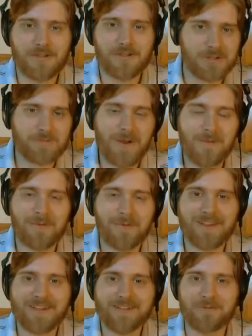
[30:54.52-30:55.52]
hundred was
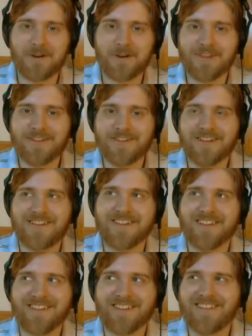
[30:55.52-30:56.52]
probably like twenty...
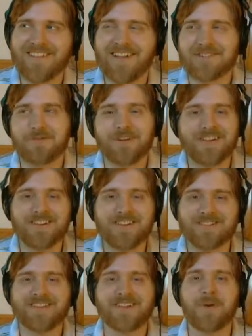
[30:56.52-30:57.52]
Not twenty
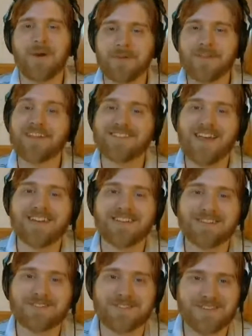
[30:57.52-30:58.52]
years ago, probably like ten
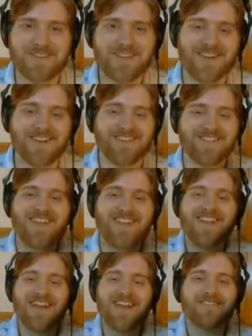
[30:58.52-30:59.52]
years ago.
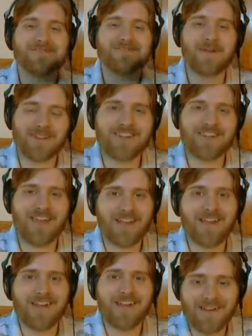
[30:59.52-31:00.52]
That was about a
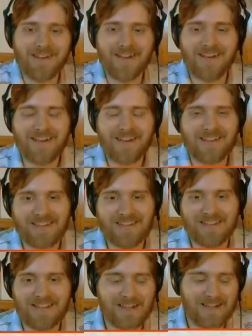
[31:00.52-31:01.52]
decade.
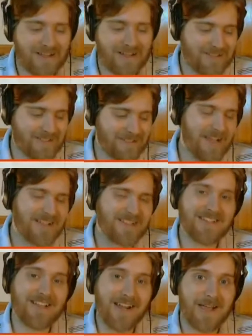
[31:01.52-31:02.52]
Wow. Yeah. So
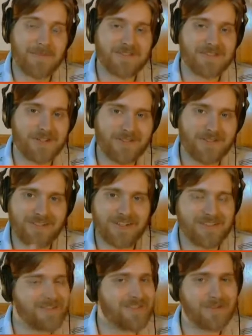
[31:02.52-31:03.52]
that's a lot of episodes, and